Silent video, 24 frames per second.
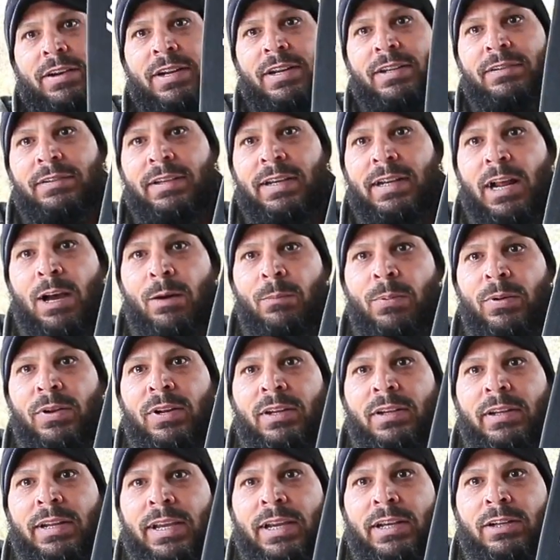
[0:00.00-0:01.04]
this, and I'll put a
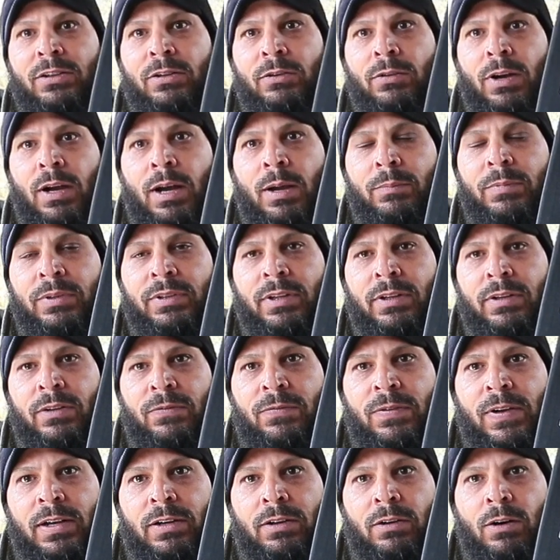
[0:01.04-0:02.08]
link to um, the
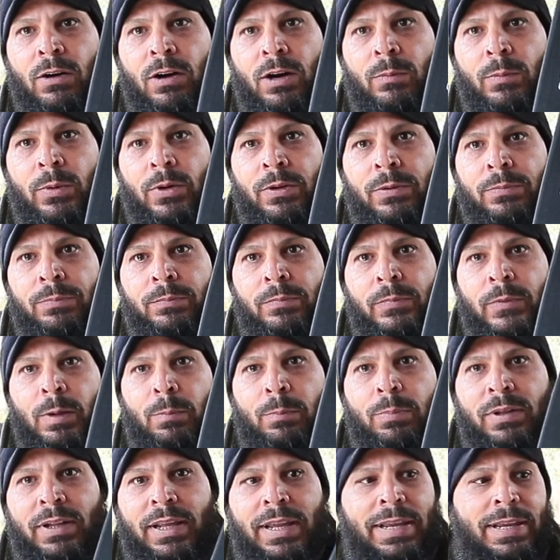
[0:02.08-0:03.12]
Defender armor
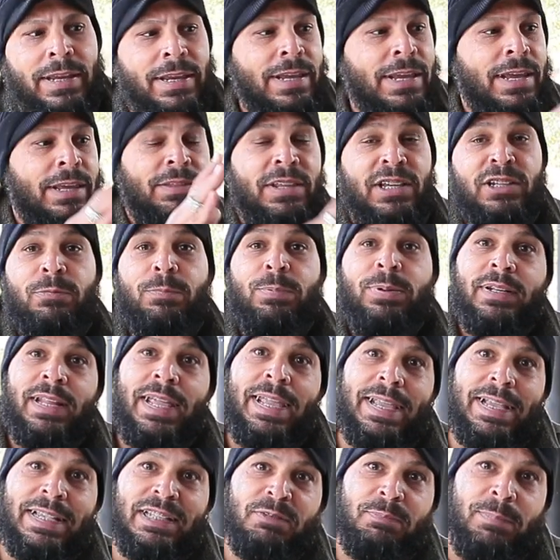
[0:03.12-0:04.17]
plate. This
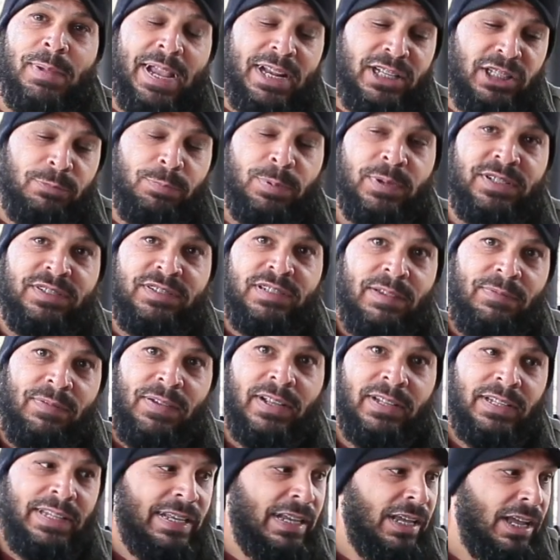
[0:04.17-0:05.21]
plate is made
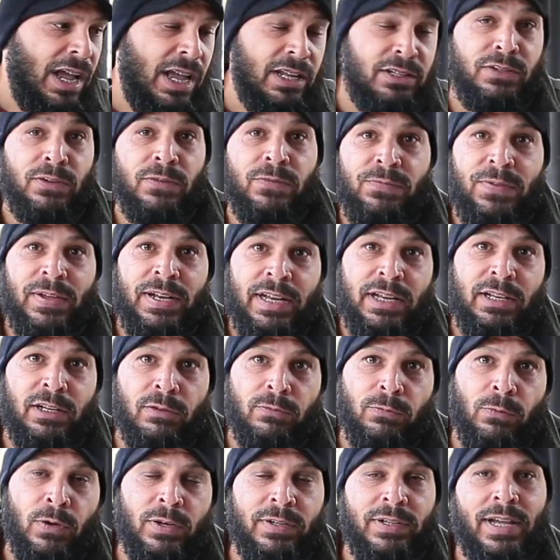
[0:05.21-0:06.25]
specifically cut to fit in the
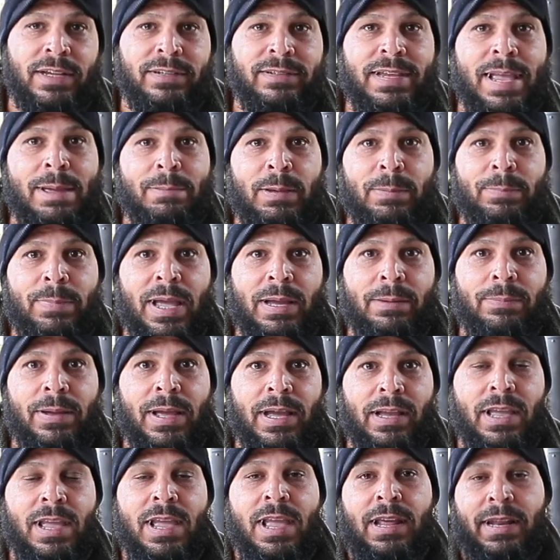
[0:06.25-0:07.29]
Vertex Gamut backpack.
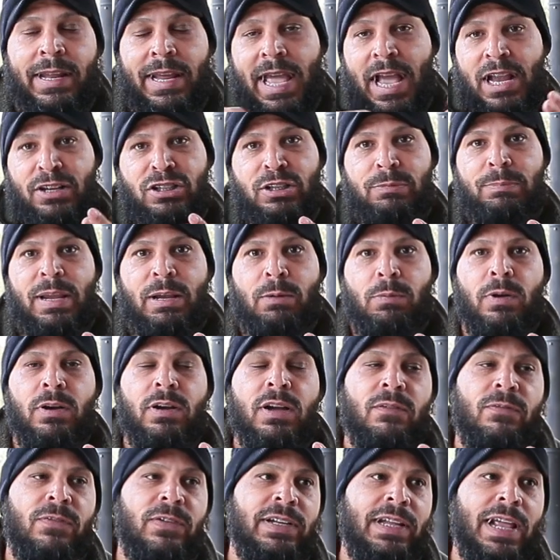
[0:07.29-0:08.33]
They actually make one
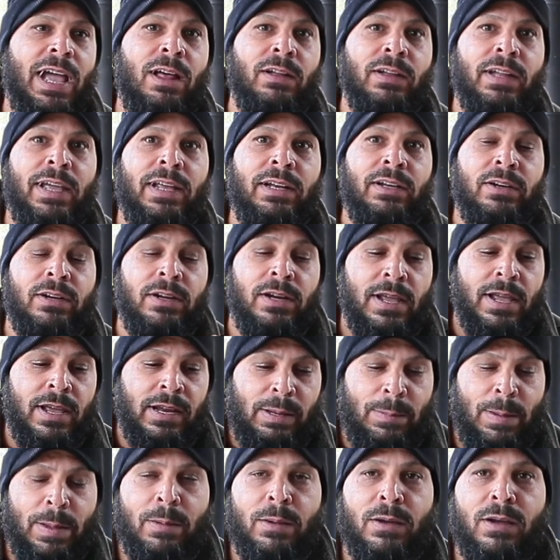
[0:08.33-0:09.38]
cut for the Outlander.
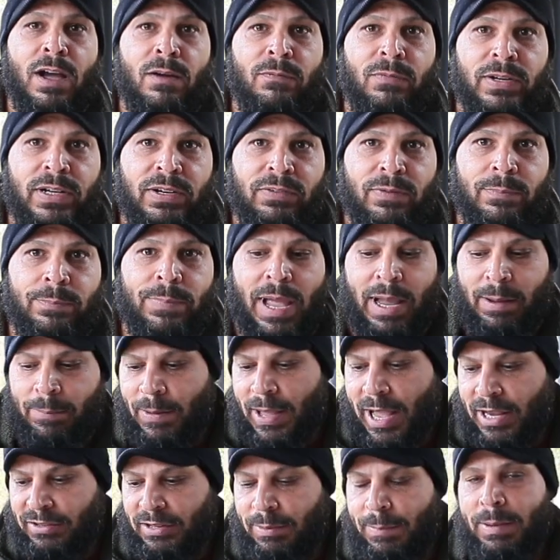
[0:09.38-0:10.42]
They make them cut for different
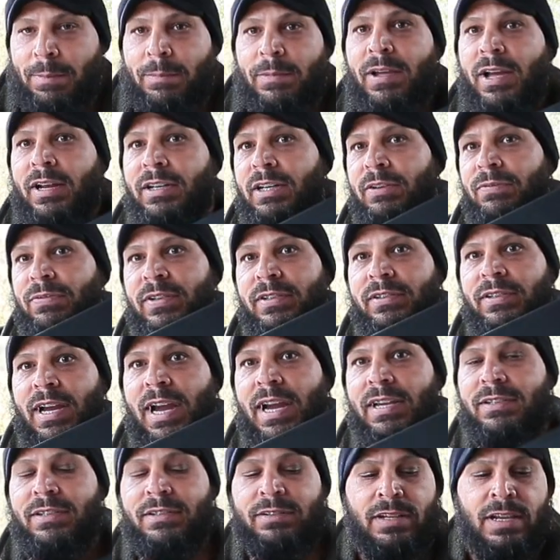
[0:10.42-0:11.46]
backpacks. They make them cut different
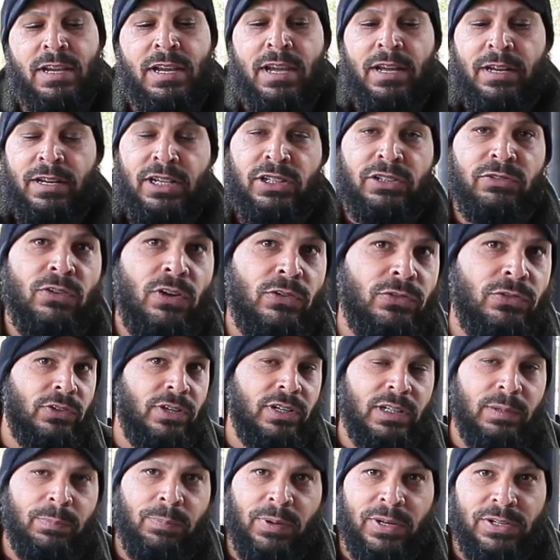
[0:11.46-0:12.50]
sizes. These are
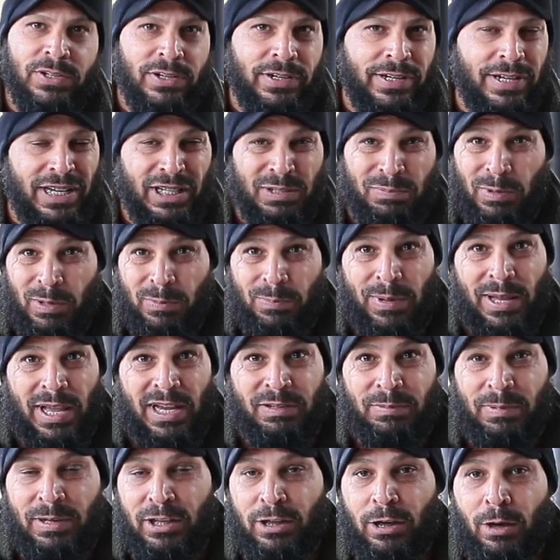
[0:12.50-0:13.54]
good to put in your kids' book
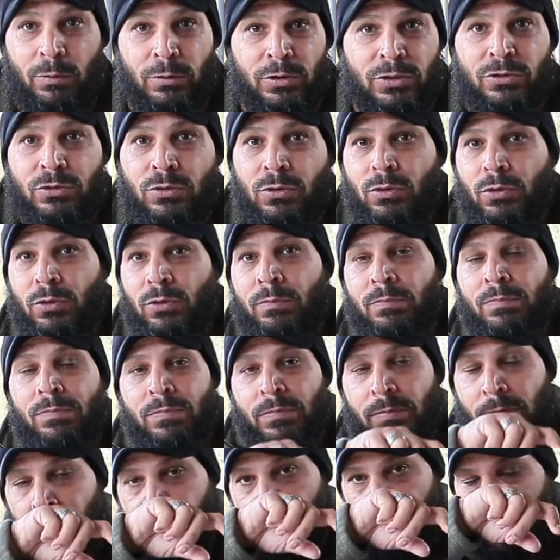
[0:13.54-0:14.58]
bags, man. They're going to school.
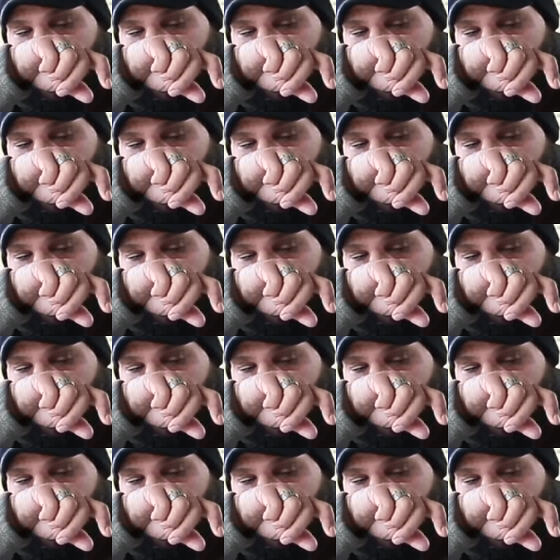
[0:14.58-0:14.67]
You